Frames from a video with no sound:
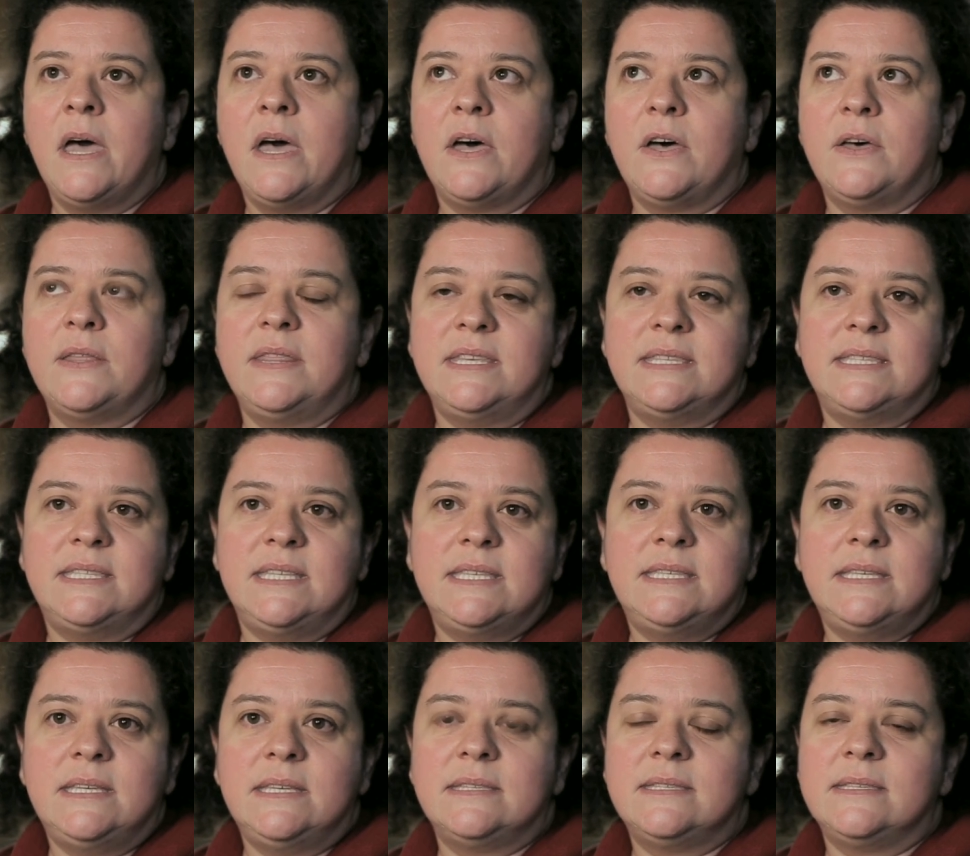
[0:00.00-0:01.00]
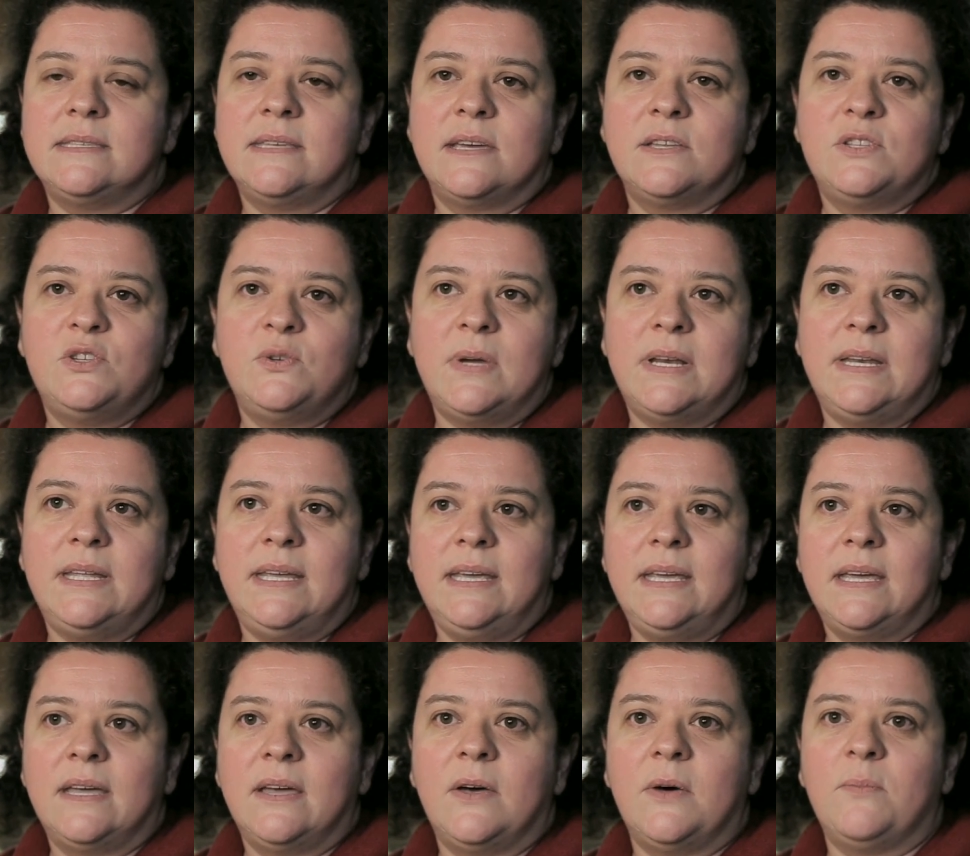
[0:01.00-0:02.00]
Uh, this disease is
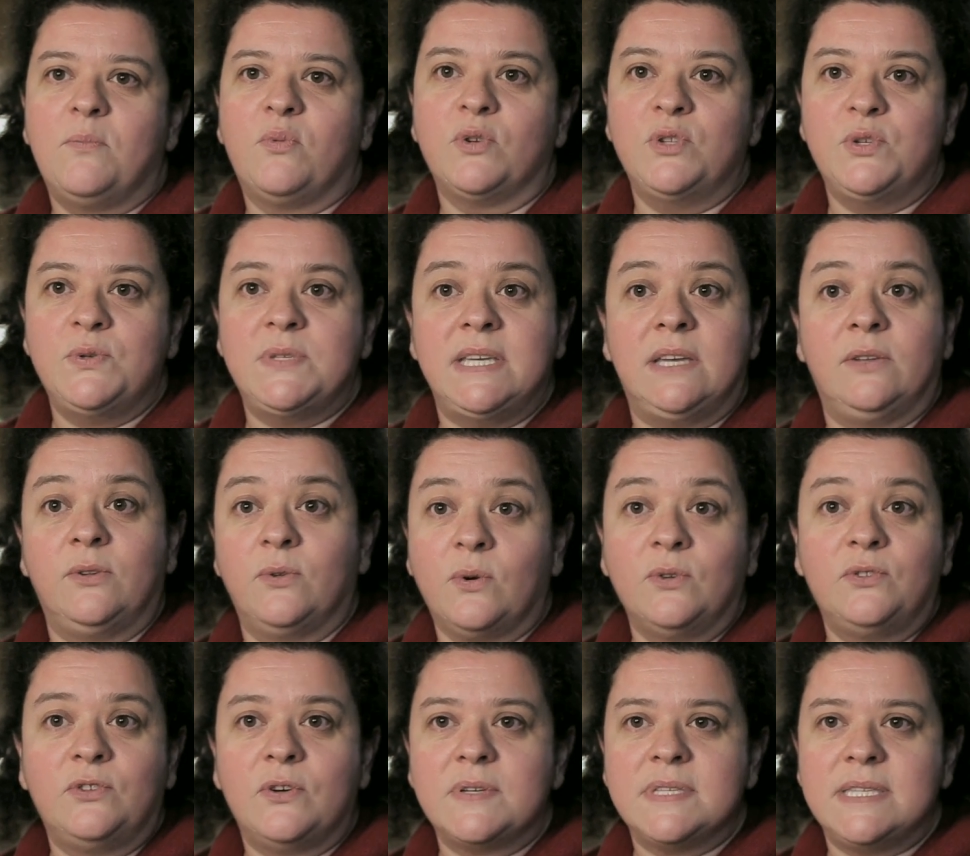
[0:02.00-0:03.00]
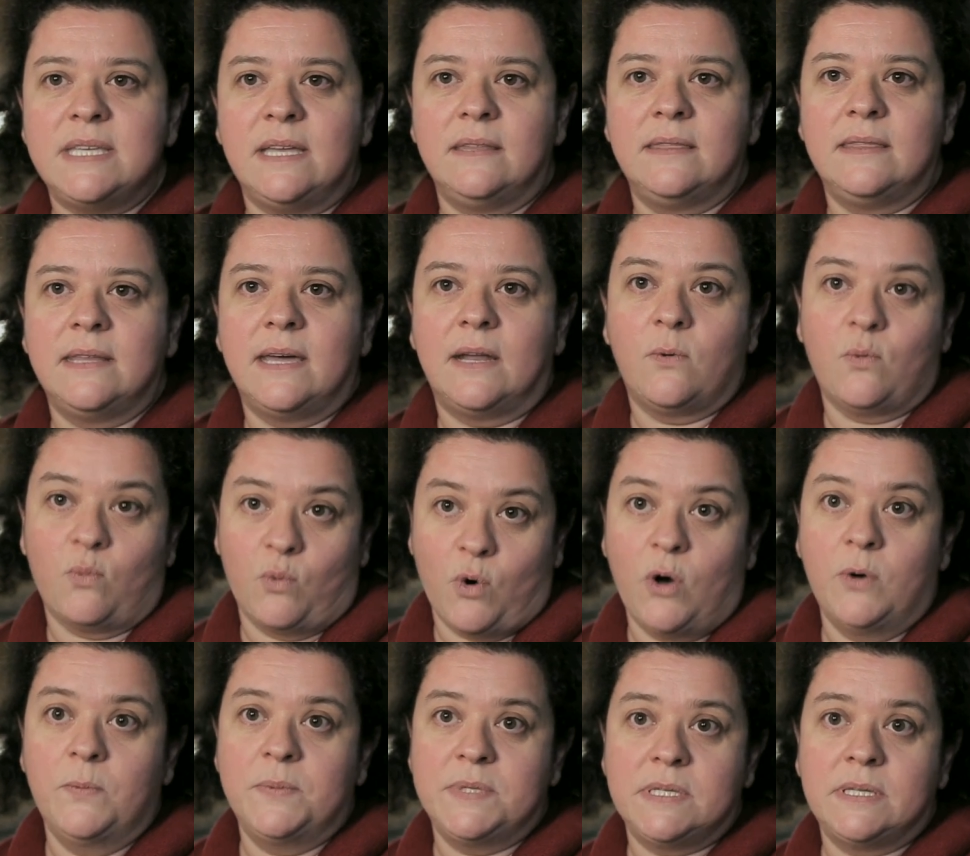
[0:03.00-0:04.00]
actually uh, producing neurotoxin that
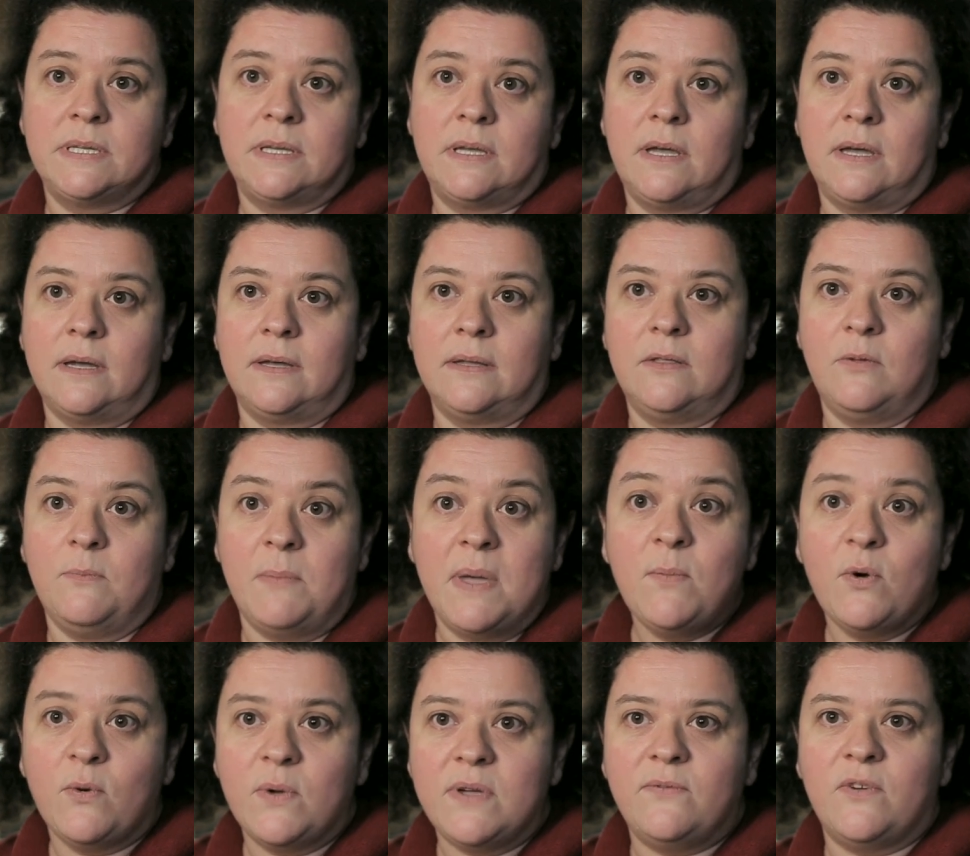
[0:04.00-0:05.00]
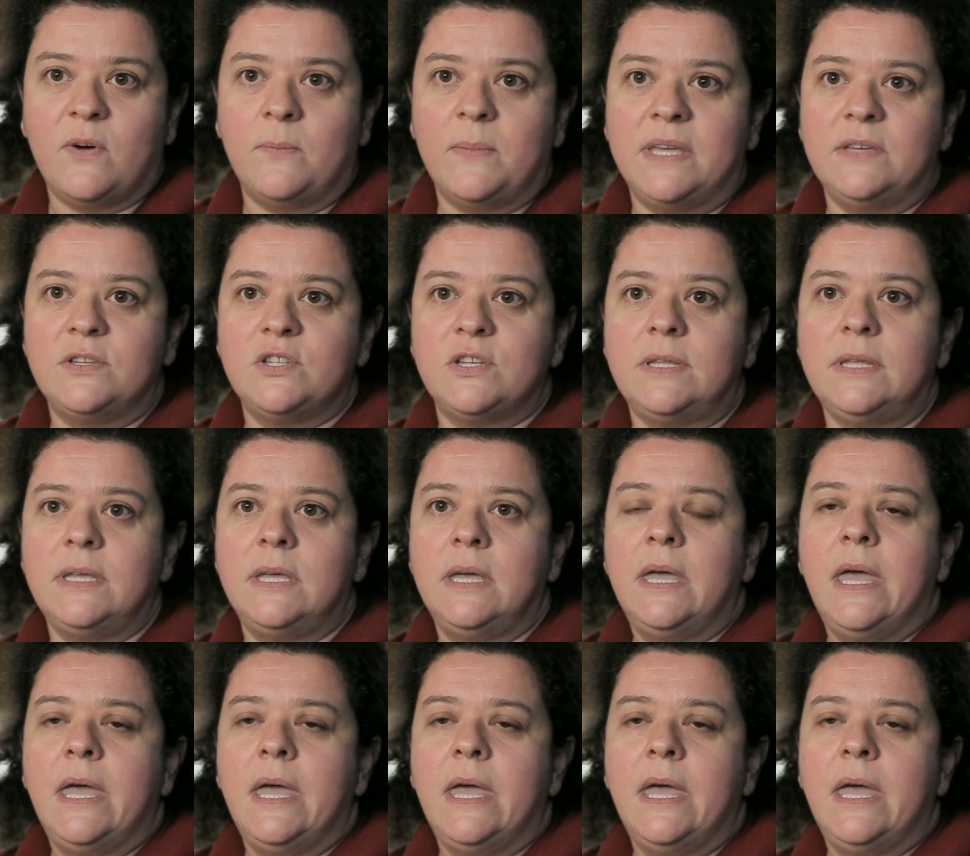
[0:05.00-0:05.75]
robs uh, the memory formation.